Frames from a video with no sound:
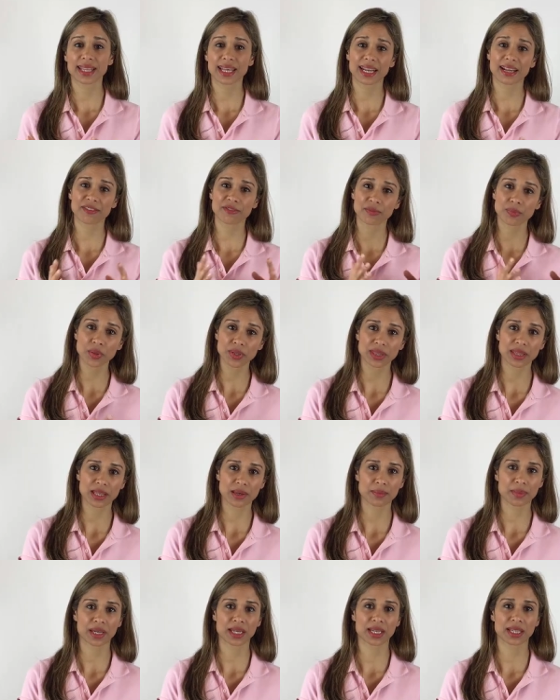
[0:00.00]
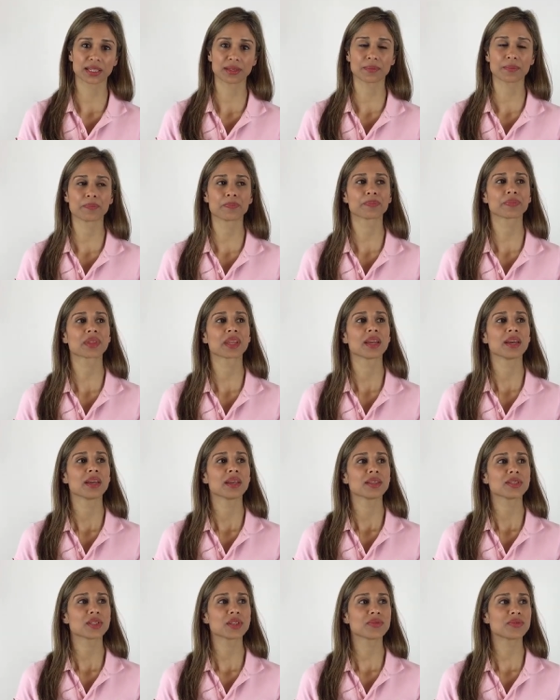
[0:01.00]
that I've put them in.
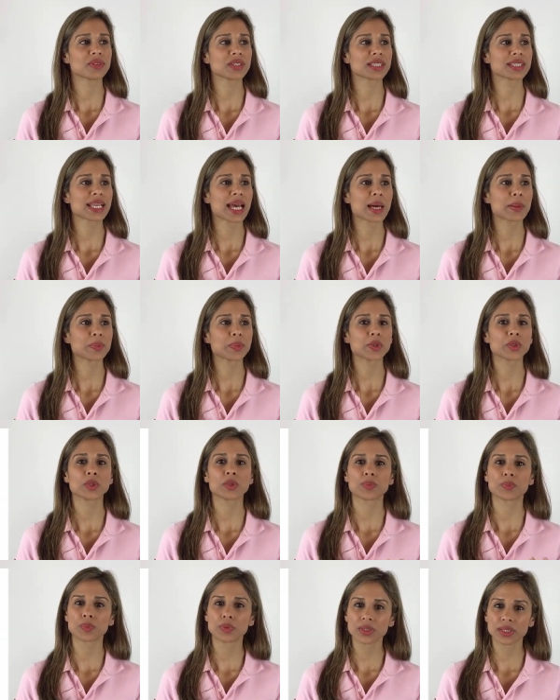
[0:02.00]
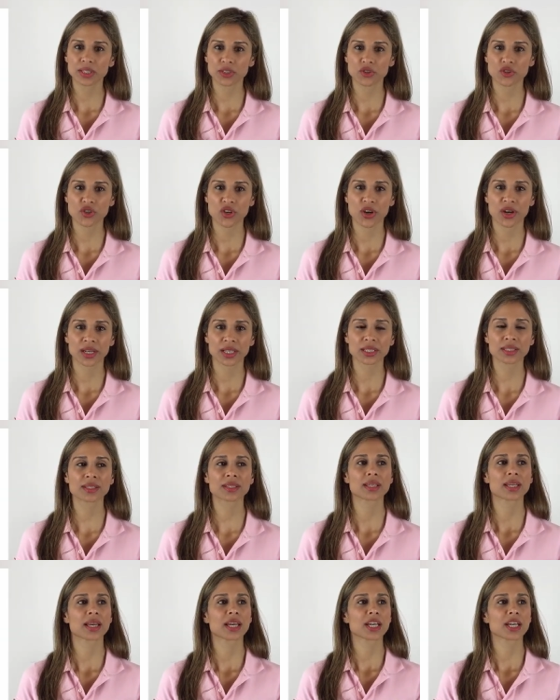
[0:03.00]
So for example, bullet charts